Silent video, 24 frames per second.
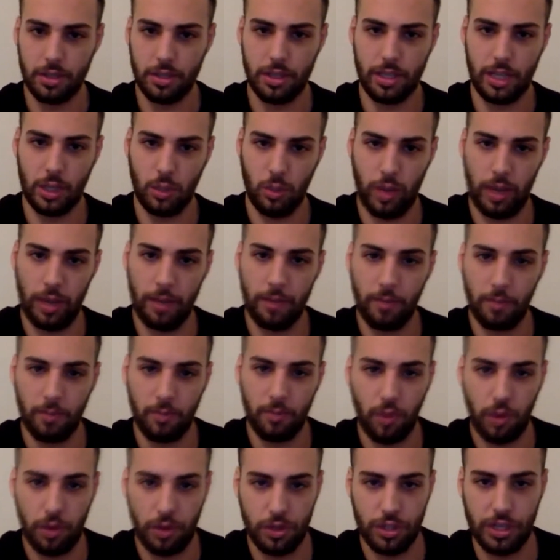That's why I'm
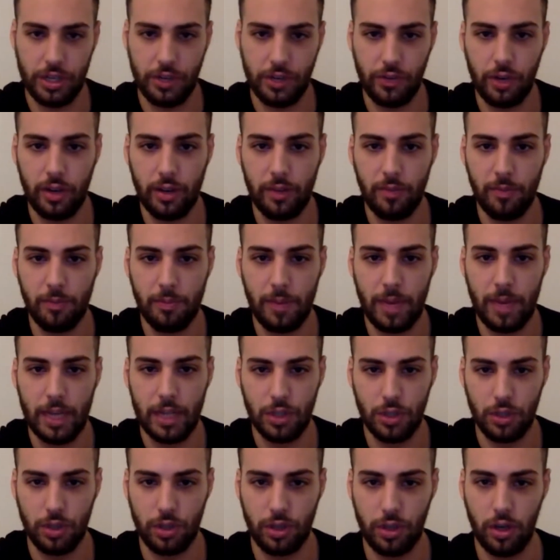focusing really
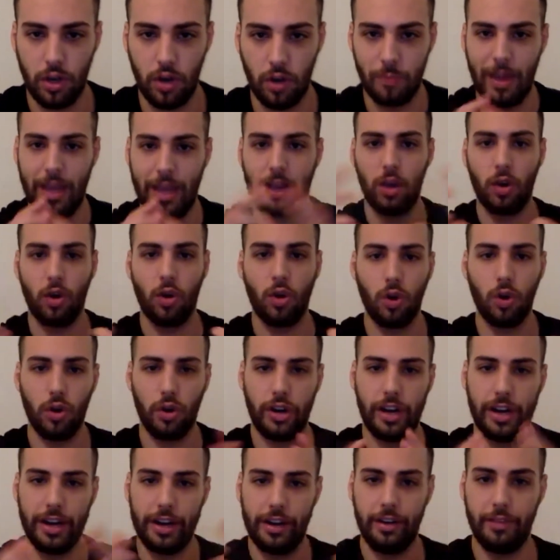much on on my
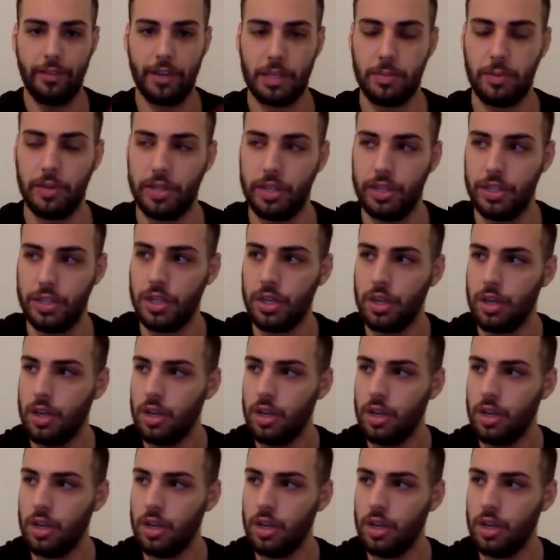core area of expertise.